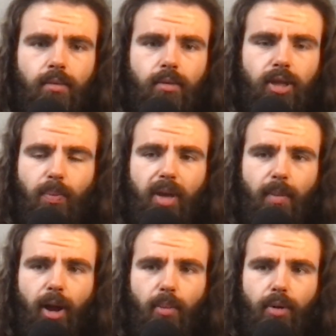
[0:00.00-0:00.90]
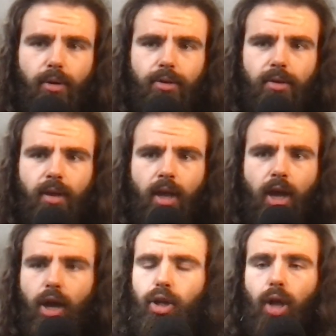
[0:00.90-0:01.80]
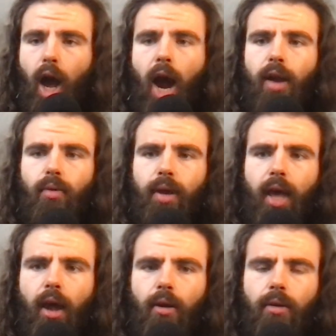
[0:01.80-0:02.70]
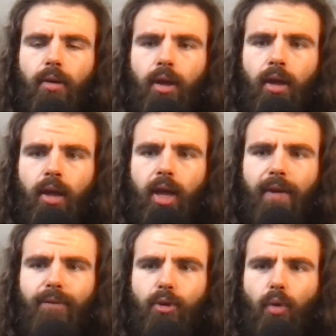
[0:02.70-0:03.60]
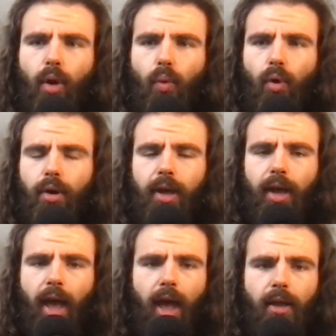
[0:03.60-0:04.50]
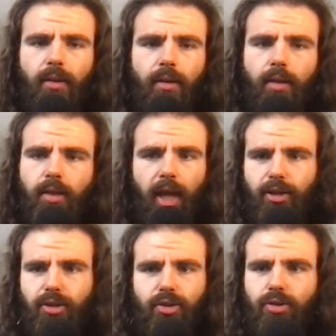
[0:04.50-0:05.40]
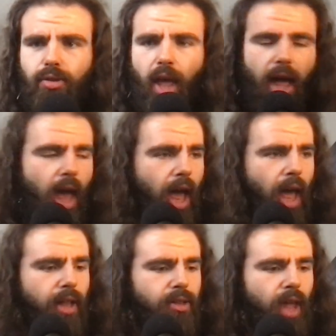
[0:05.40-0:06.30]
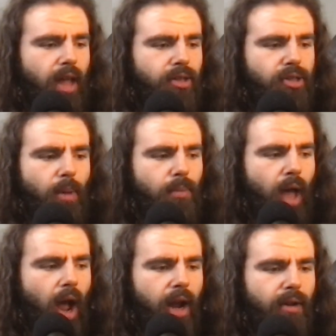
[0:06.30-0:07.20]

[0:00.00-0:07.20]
to be a better person. I don't care if you are working at like at, at, at some kind